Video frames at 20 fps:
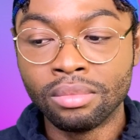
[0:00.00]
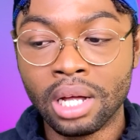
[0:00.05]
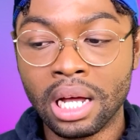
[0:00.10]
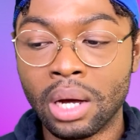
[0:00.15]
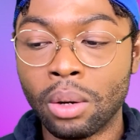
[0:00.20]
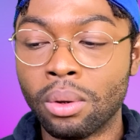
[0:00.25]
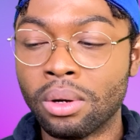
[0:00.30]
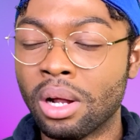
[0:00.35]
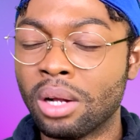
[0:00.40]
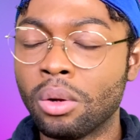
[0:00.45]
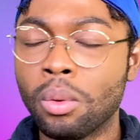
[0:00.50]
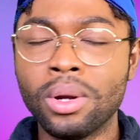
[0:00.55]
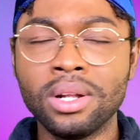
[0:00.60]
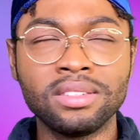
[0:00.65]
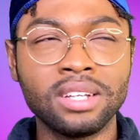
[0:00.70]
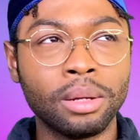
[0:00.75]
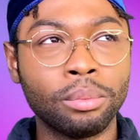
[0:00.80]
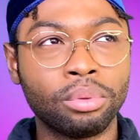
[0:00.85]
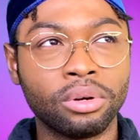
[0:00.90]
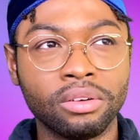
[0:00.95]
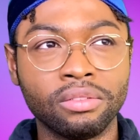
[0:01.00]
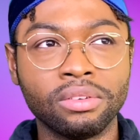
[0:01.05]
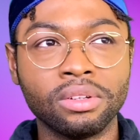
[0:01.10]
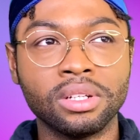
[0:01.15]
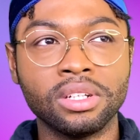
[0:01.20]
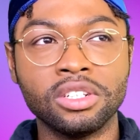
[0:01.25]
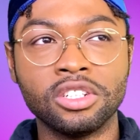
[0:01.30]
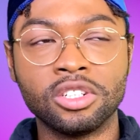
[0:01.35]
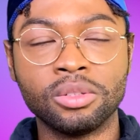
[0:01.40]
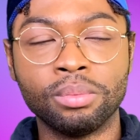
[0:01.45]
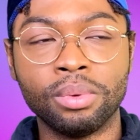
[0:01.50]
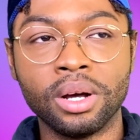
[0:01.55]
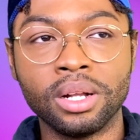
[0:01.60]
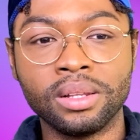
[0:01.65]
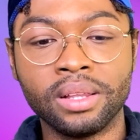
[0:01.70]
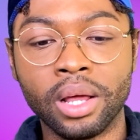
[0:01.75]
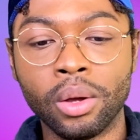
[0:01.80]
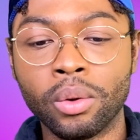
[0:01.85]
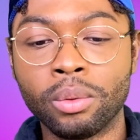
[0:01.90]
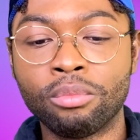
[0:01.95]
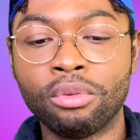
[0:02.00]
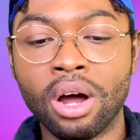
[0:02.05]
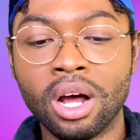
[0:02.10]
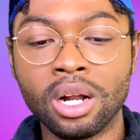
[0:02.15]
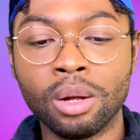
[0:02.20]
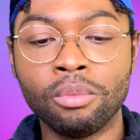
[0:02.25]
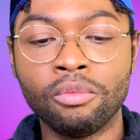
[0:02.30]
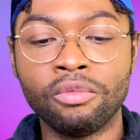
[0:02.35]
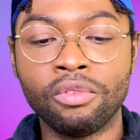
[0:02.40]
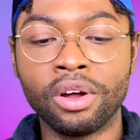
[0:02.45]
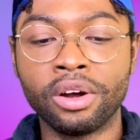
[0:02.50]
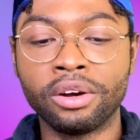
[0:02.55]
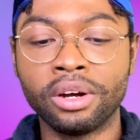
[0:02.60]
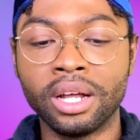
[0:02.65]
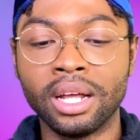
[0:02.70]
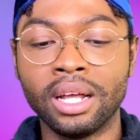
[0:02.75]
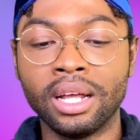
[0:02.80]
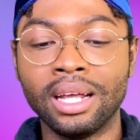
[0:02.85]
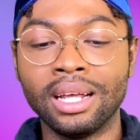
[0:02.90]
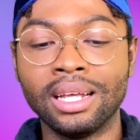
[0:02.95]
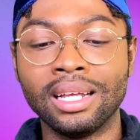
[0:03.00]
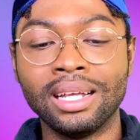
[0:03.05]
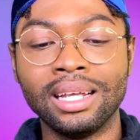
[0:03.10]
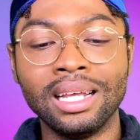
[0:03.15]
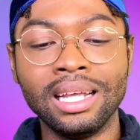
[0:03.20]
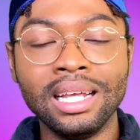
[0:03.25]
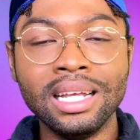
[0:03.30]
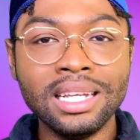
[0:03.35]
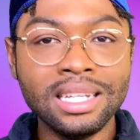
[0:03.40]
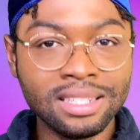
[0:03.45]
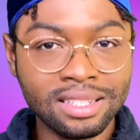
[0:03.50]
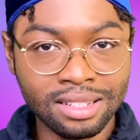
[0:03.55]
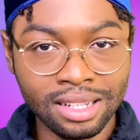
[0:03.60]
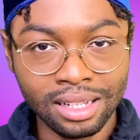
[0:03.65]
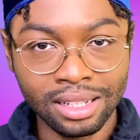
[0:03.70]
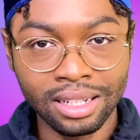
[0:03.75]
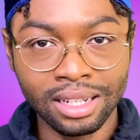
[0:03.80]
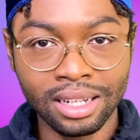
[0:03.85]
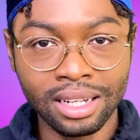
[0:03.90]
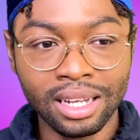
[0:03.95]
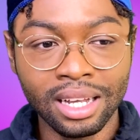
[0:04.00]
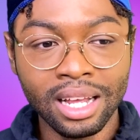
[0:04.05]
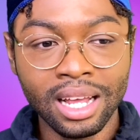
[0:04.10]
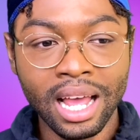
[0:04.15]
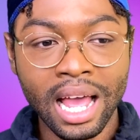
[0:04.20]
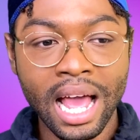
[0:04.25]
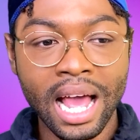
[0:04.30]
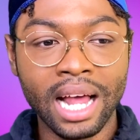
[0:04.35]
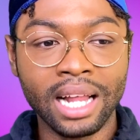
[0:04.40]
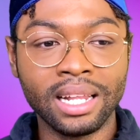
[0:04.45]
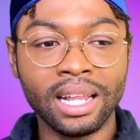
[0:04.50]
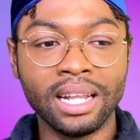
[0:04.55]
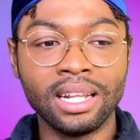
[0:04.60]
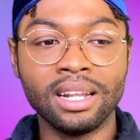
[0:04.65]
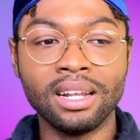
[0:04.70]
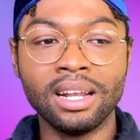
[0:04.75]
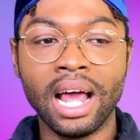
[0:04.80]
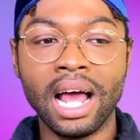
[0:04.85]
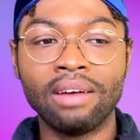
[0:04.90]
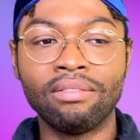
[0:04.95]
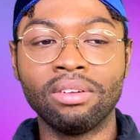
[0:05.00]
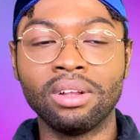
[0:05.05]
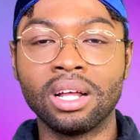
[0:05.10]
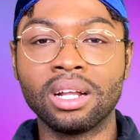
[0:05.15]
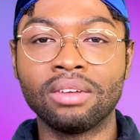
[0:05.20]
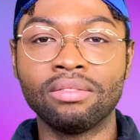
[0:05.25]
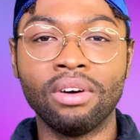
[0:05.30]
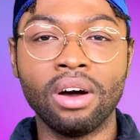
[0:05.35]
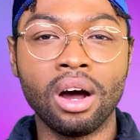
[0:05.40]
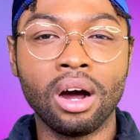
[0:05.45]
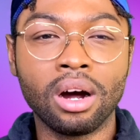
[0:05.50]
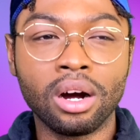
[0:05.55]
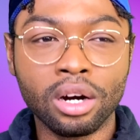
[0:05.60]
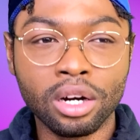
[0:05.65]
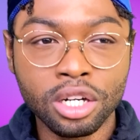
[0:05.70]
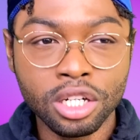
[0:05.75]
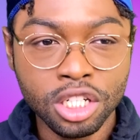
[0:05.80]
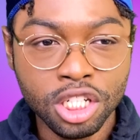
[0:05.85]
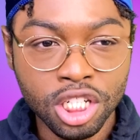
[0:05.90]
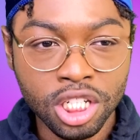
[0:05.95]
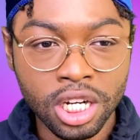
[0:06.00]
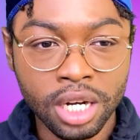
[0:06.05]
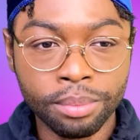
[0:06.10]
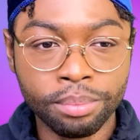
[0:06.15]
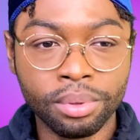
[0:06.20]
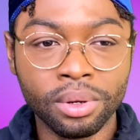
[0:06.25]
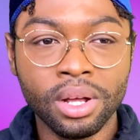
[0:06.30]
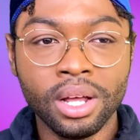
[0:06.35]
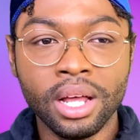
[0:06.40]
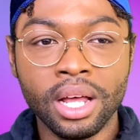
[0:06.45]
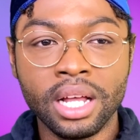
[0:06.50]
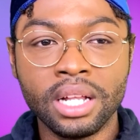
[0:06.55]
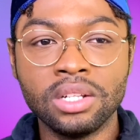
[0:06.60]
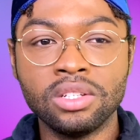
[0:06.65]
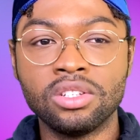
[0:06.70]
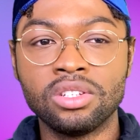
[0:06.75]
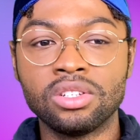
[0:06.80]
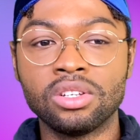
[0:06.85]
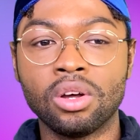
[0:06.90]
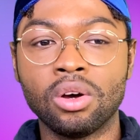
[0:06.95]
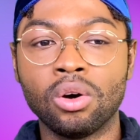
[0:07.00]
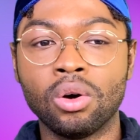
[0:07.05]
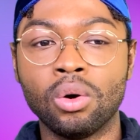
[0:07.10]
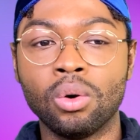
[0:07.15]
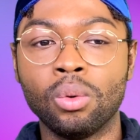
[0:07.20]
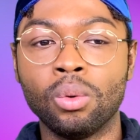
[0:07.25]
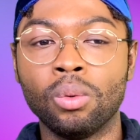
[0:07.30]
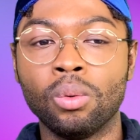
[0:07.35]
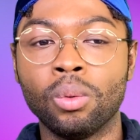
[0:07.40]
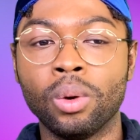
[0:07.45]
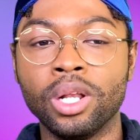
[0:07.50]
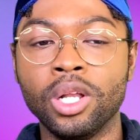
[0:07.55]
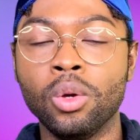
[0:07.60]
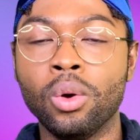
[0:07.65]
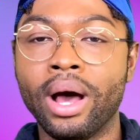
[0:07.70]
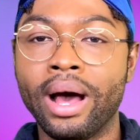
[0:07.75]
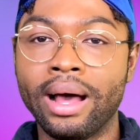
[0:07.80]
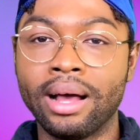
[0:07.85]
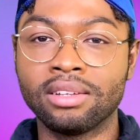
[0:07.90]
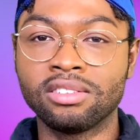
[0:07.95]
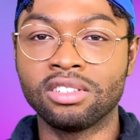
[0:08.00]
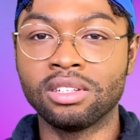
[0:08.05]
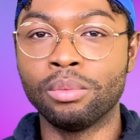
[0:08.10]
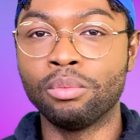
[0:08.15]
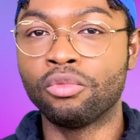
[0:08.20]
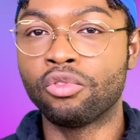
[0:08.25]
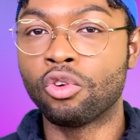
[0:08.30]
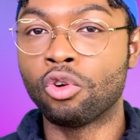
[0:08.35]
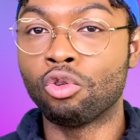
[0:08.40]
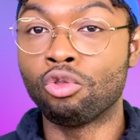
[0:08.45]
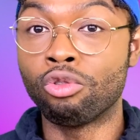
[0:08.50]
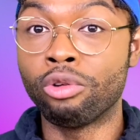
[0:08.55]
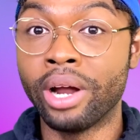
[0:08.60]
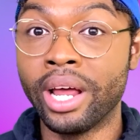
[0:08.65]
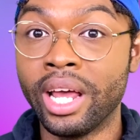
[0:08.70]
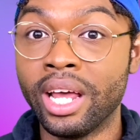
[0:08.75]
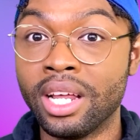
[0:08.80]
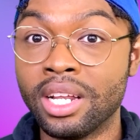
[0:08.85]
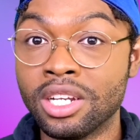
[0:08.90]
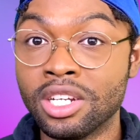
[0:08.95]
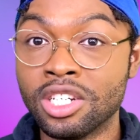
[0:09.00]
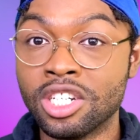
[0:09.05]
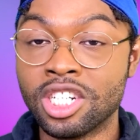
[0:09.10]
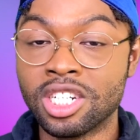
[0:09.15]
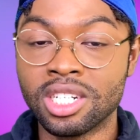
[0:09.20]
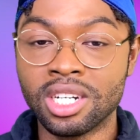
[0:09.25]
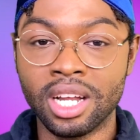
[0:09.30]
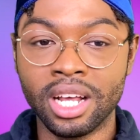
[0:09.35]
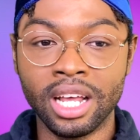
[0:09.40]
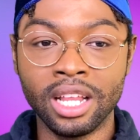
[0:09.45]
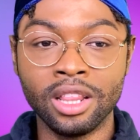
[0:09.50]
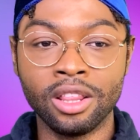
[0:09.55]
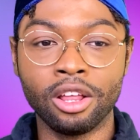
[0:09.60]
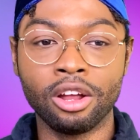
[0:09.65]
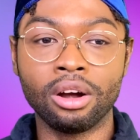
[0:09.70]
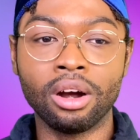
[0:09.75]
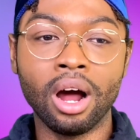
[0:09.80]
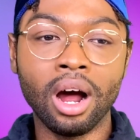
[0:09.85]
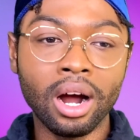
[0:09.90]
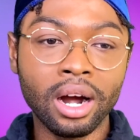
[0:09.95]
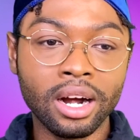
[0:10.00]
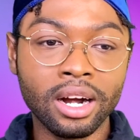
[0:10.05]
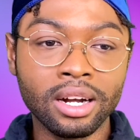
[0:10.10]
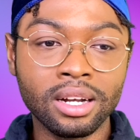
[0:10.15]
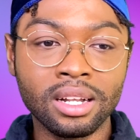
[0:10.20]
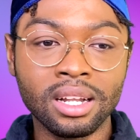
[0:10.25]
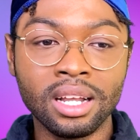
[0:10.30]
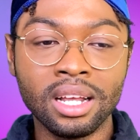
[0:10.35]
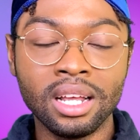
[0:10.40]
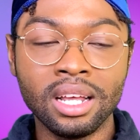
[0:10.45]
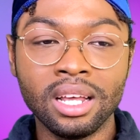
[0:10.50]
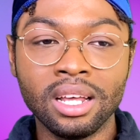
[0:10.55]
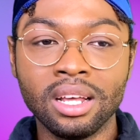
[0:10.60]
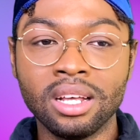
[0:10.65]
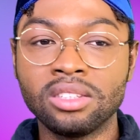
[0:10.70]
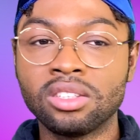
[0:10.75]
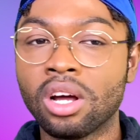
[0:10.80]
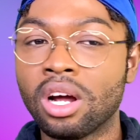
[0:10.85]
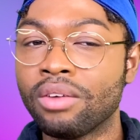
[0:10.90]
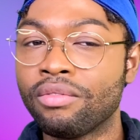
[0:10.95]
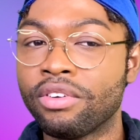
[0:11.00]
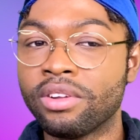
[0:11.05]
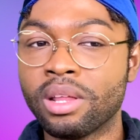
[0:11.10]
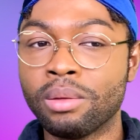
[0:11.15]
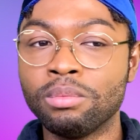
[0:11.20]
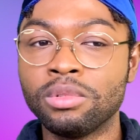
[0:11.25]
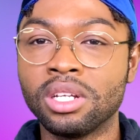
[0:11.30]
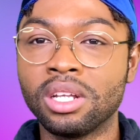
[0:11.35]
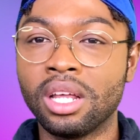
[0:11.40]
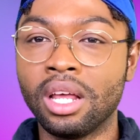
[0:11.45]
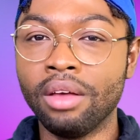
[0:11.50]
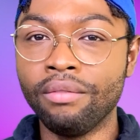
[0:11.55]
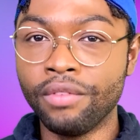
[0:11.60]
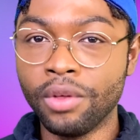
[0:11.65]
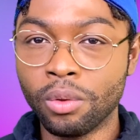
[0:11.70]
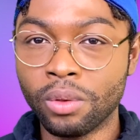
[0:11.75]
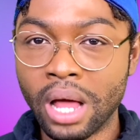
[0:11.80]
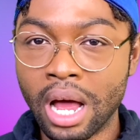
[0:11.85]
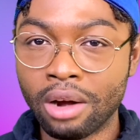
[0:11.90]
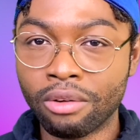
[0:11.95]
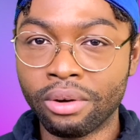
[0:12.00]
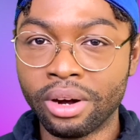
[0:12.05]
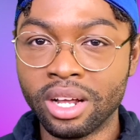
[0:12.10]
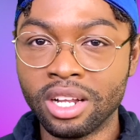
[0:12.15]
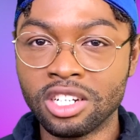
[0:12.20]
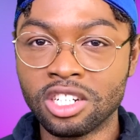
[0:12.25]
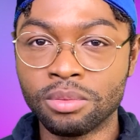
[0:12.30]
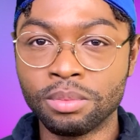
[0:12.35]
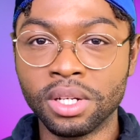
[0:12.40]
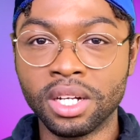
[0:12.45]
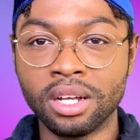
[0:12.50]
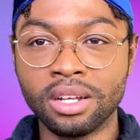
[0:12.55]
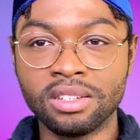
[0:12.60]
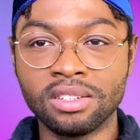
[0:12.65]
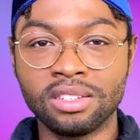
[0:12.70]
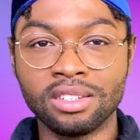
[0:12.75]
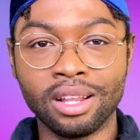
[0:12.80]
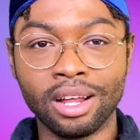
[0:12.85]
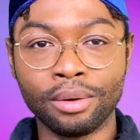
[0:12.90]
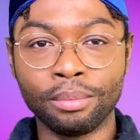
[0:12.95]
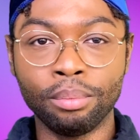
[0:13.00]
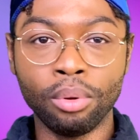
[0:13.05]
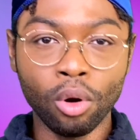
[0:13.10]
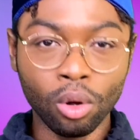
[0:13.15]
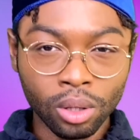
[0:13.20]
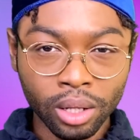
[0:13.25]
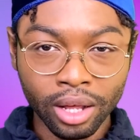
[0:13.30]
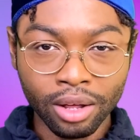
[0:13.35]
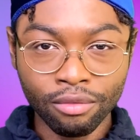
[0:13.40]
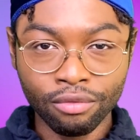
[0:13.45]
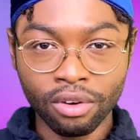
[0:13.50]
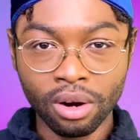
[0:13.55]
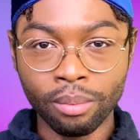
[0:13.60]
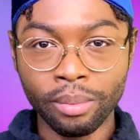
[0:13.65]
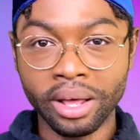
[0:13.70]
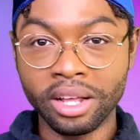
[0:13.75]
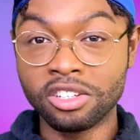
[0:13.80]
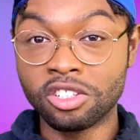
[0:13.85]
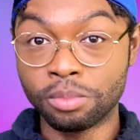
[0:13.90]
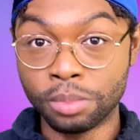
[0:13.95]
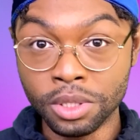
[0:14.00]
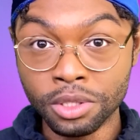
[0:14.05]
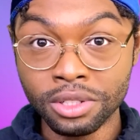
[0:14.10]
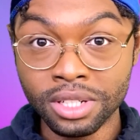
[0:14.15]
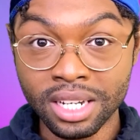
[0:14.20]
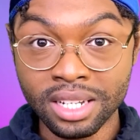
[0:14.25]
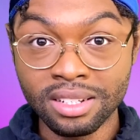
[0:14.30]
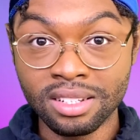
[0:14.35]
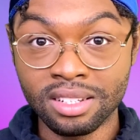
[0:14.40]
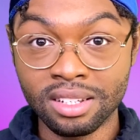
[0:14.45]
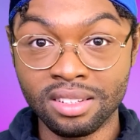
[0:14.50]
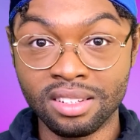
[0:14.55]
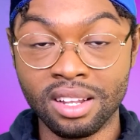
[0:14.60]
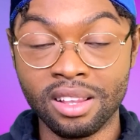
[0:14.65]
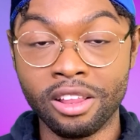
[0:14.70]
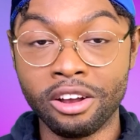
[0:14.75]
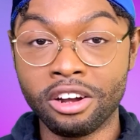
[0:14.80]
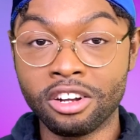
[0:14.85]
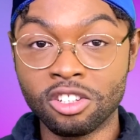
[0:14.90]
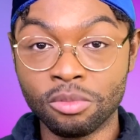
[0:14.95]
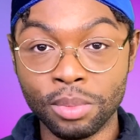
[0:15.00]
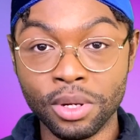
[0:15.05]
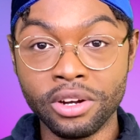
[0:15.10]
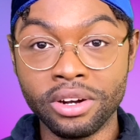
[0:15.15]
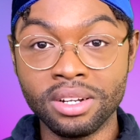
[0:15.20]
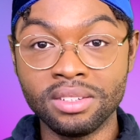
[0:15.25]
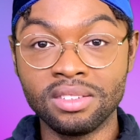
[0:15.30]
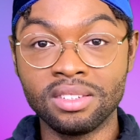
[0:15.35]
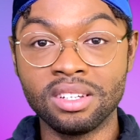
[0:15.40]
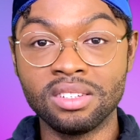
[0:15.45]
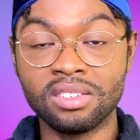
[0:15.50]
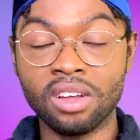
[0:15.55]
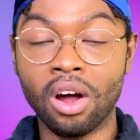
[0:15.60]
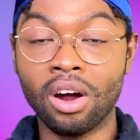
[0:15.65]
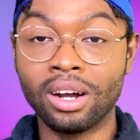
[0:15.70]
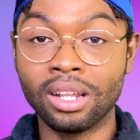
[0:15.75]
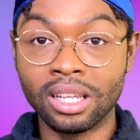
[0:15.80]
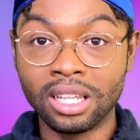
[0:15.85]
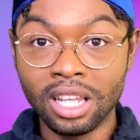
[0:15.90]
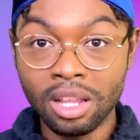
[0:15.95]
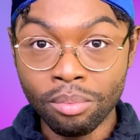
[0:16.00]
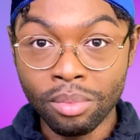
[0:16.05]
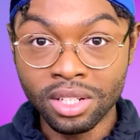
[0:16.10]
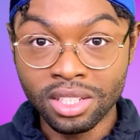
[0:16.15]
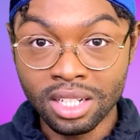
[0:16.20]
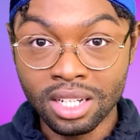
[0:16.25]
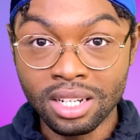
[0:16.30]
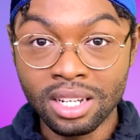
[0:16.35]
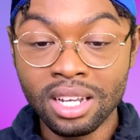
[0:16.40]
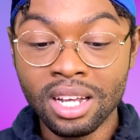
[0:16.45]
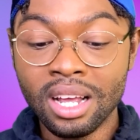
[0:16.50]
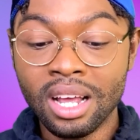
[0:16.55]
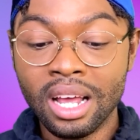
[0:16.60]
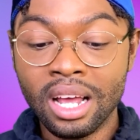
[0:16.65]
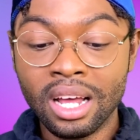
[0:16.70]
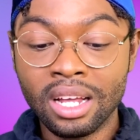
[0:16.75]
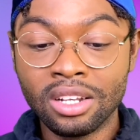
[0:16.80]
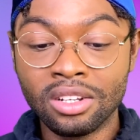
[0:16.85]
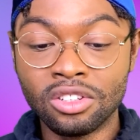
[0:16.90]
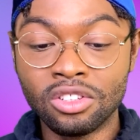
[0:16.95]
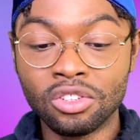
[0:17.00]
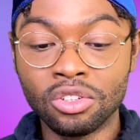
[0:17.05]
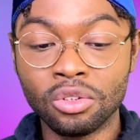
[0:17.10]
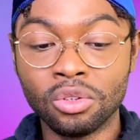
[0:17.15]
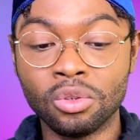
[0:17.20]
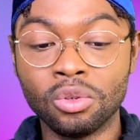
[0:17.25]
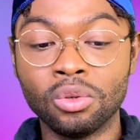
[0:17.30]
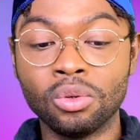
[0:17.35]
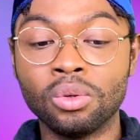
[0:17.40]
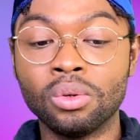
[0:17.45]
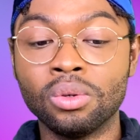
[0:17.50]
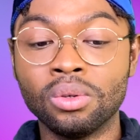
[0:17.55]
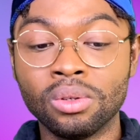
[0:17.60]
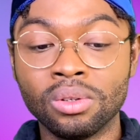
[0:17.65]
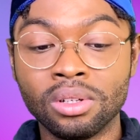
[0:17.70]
I don't want to say privileged, but they were brought up very easily and they didn't have a lot of hardship. And so when you ask them for range in their art, it's hard for them to give you that range because they're pulling from experiences and their experiences are limited to